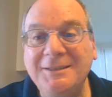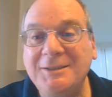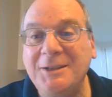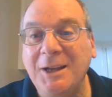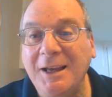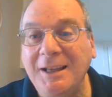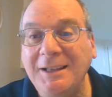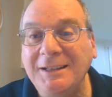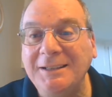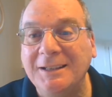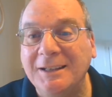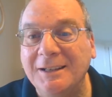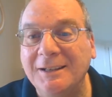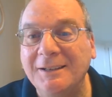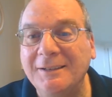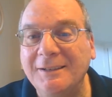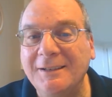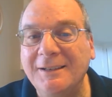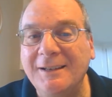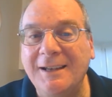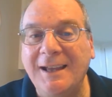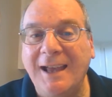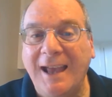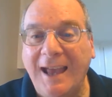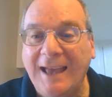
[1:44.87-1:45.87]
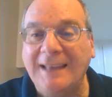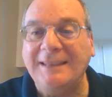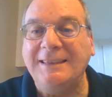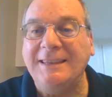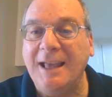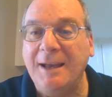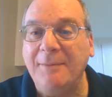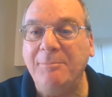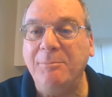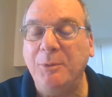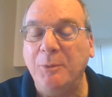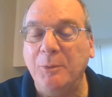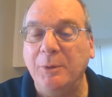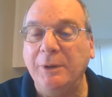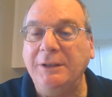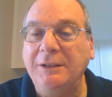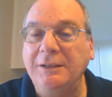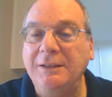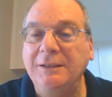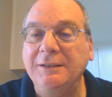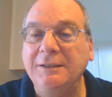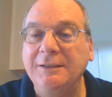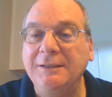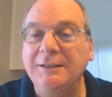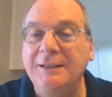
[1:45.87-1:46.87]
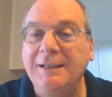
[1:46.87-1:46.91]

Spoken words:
done at that point.